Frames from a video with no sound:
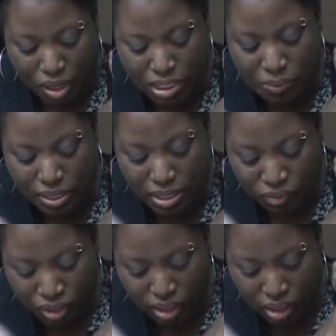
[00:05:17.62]

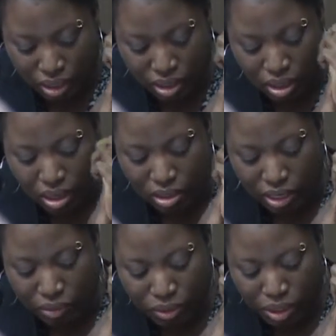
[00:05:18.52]
Specifically,
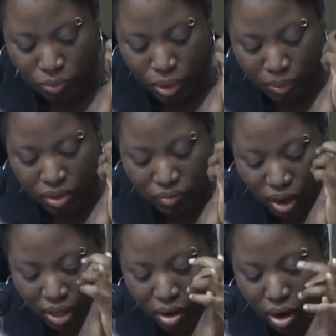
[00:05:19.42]
generally, women
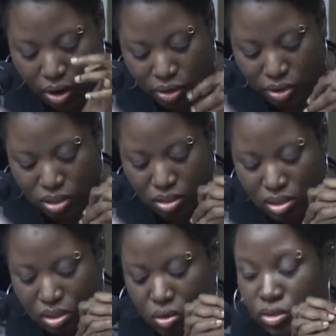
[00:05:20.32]
find it harder to
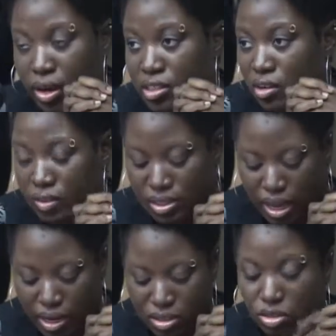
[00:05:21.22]
disclose their HIV
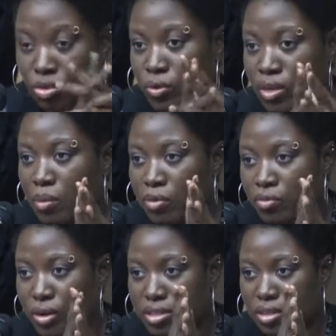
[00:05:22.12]
status due to a number
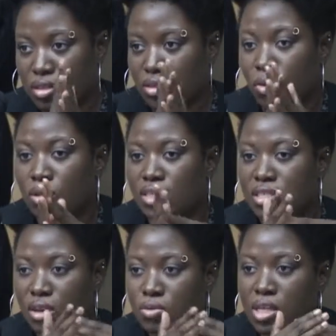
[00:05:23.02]
of reasons. So
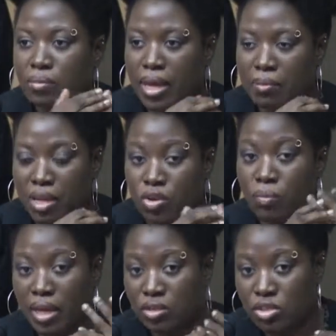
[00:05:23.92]
disclosing might mean you
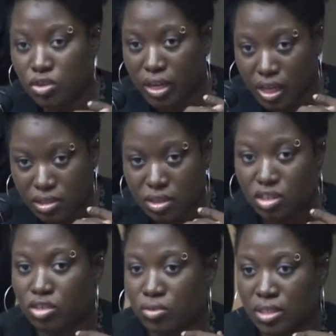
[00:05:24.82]
may lose your kids to
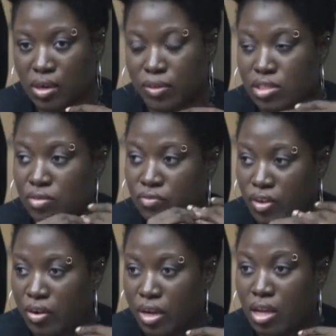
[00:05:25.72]
children's aid, which is a
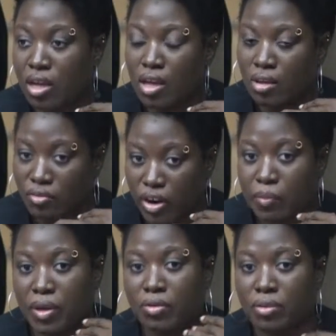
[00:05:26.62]
very,
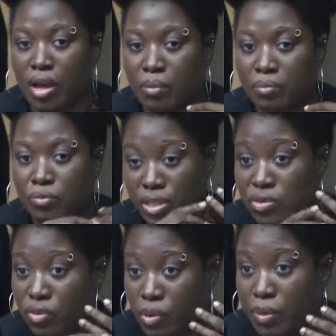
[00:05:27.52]
very big
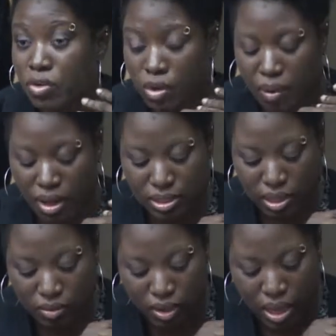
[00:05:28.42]
risk for women who are
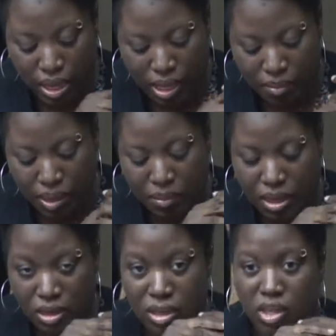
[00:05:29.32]
positive. It may
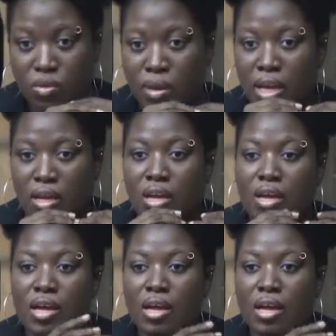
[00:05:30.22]
mean that you may